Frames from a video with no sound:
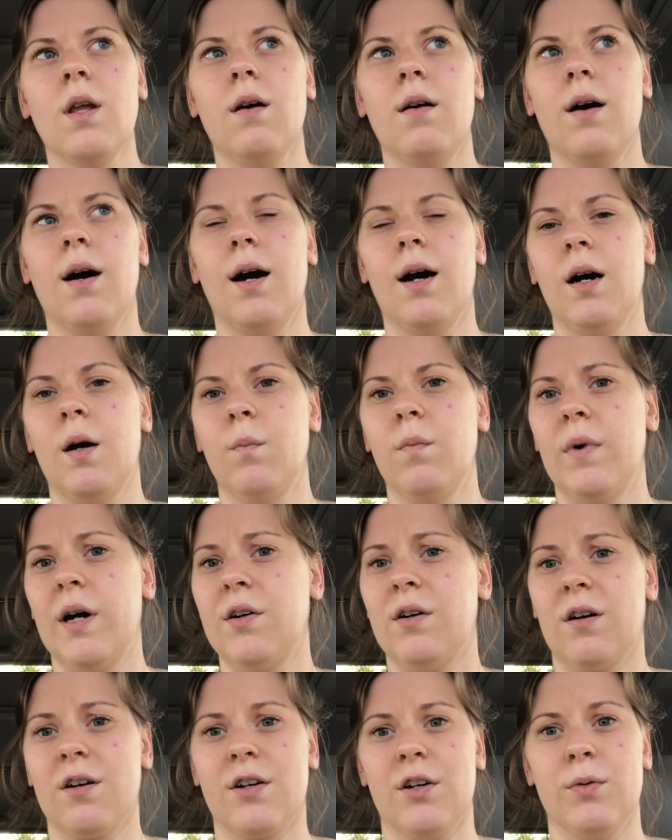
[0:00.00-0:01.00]
my
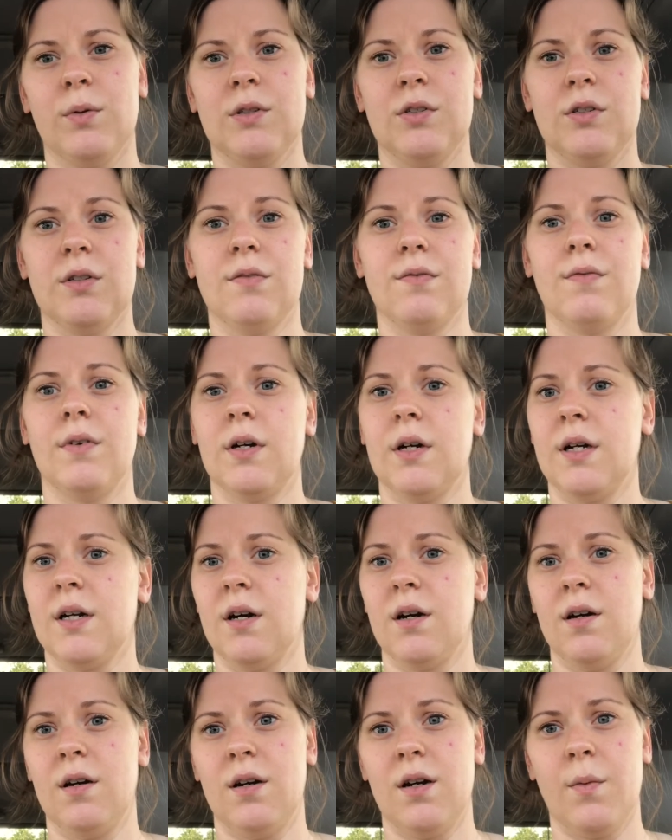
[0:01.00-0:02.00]
doctor was just very
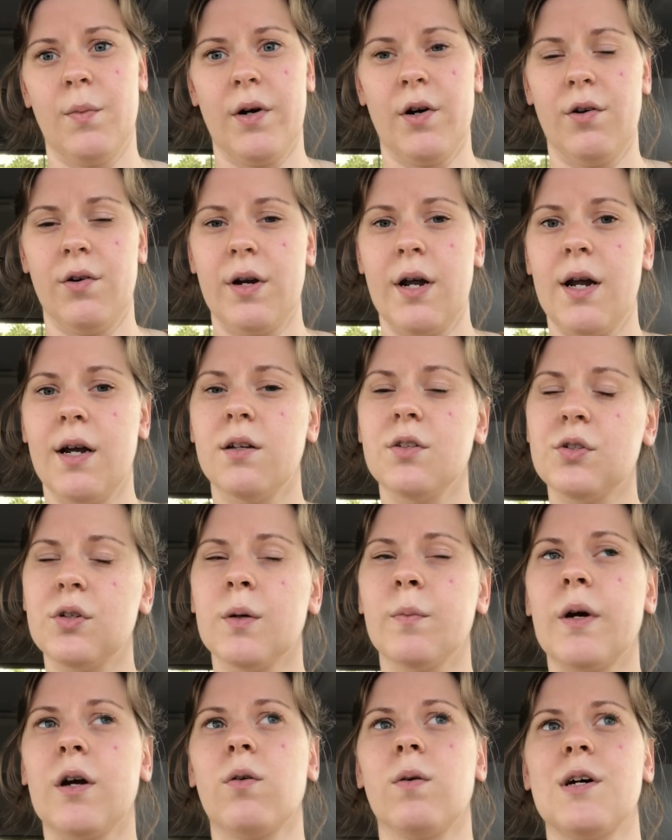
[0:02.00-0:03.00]
good about answering
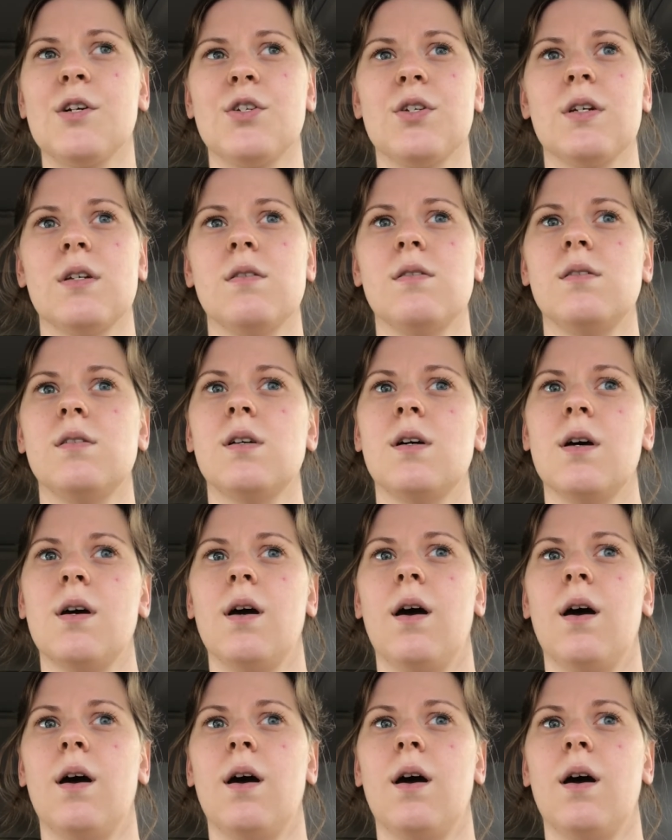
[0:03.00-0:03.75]
my questions.